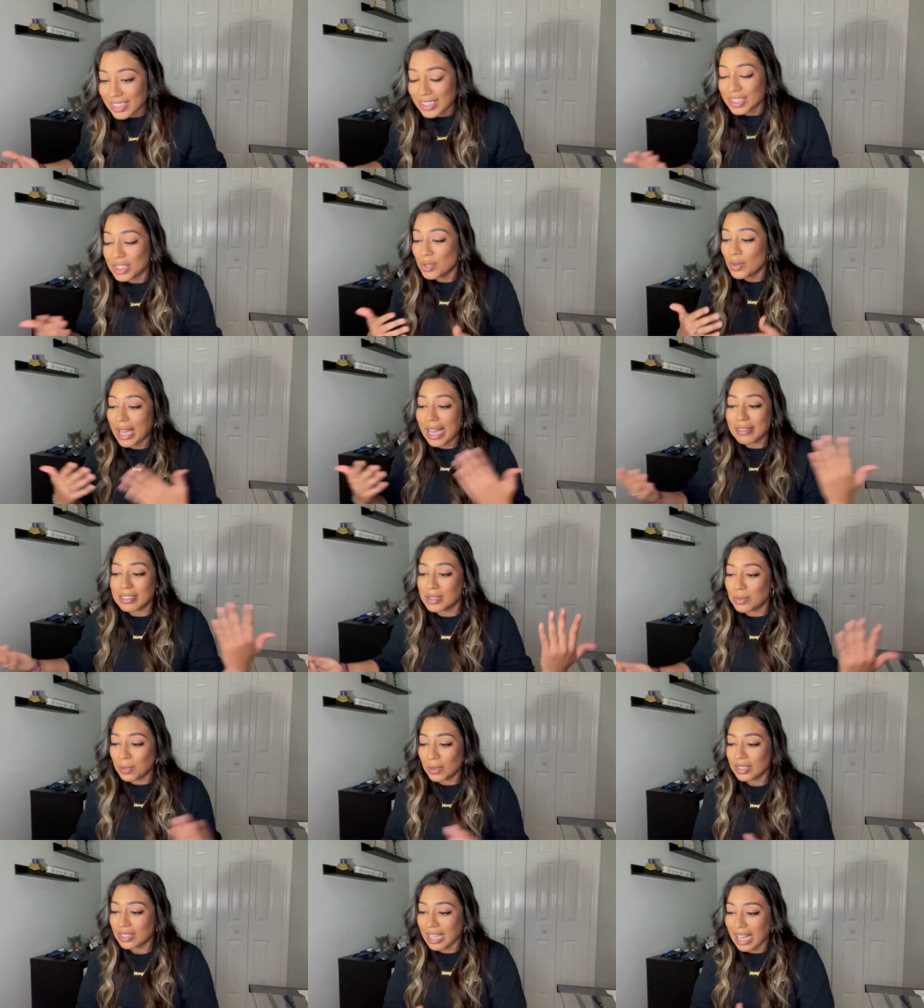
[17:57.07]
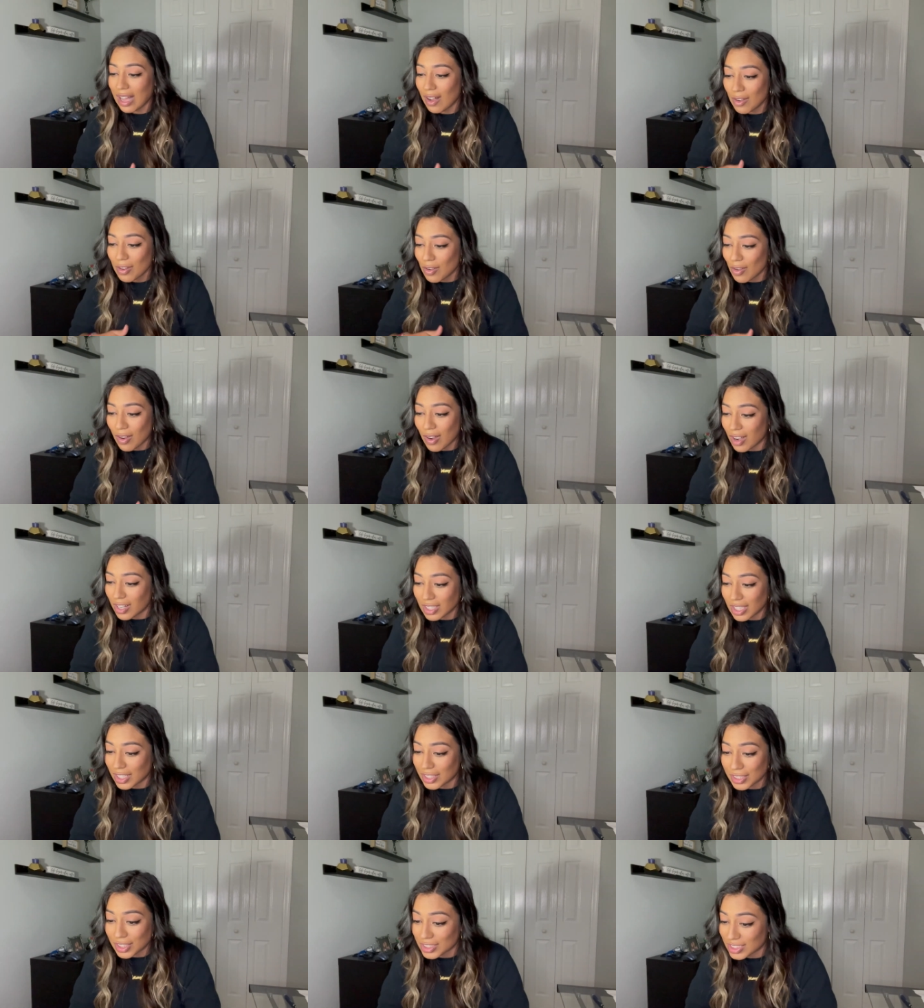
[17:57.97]
You have to put the alcohol
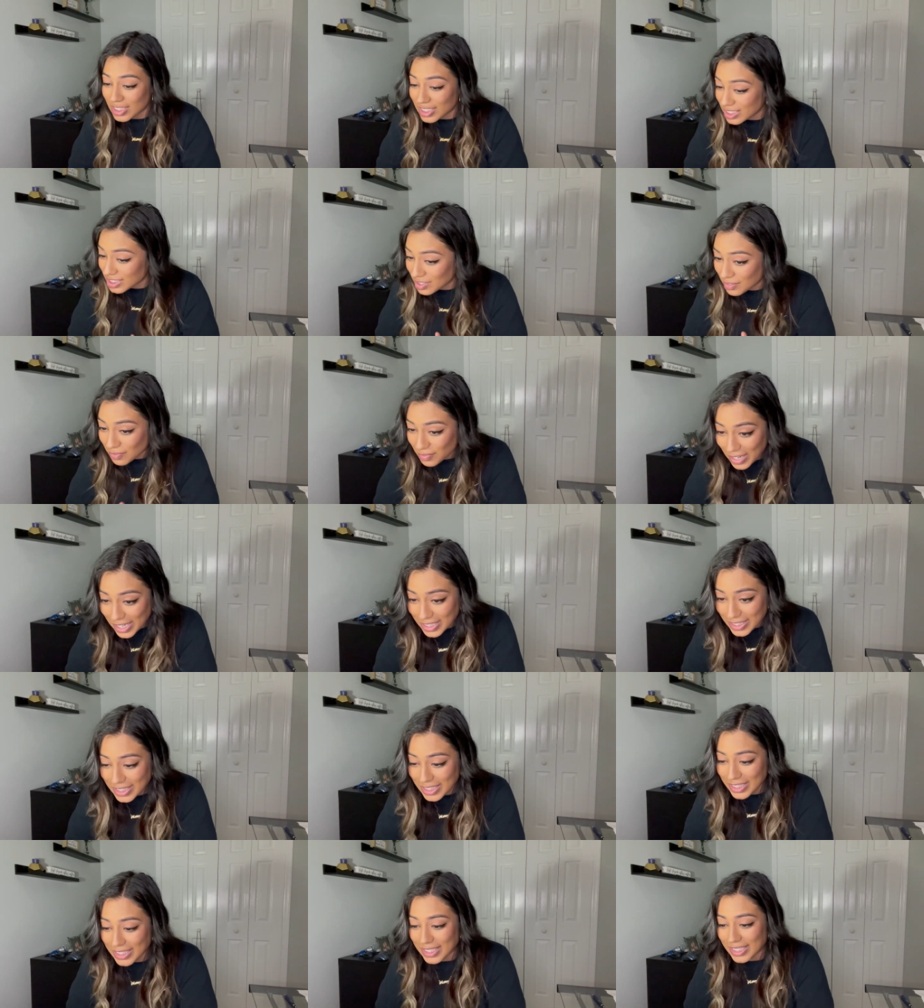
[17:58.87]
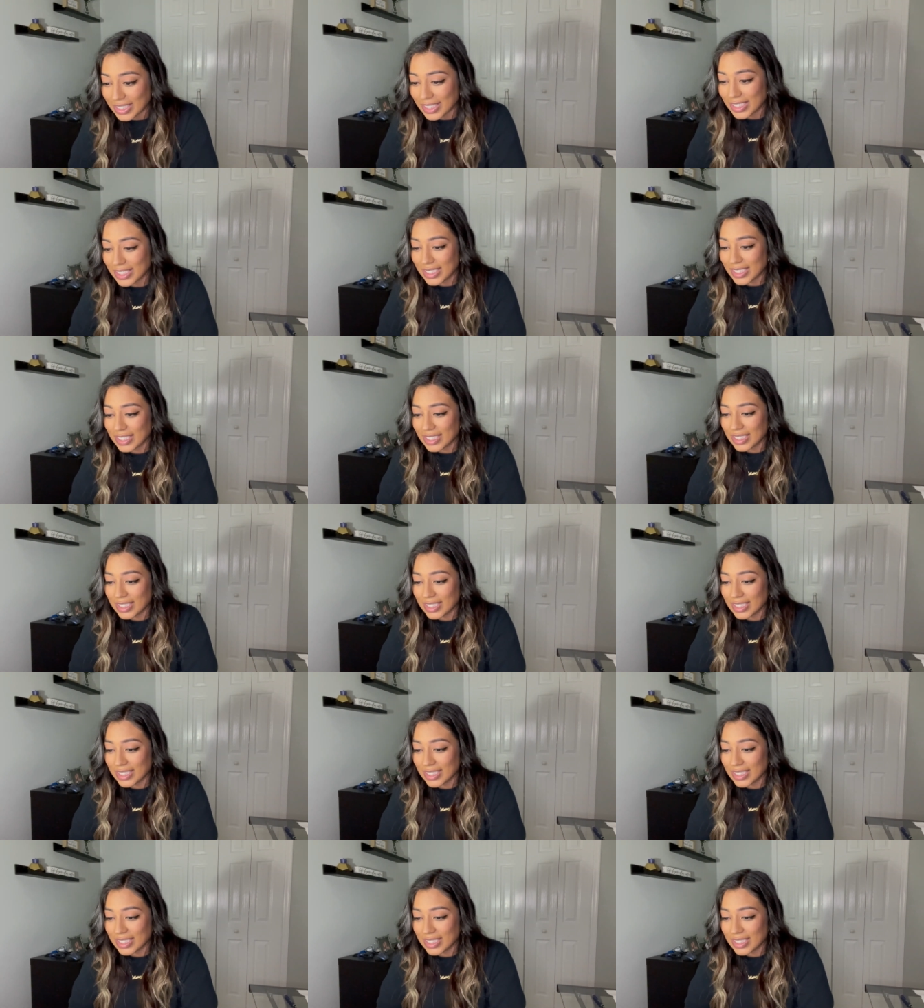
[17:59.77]
on there to disinfect it,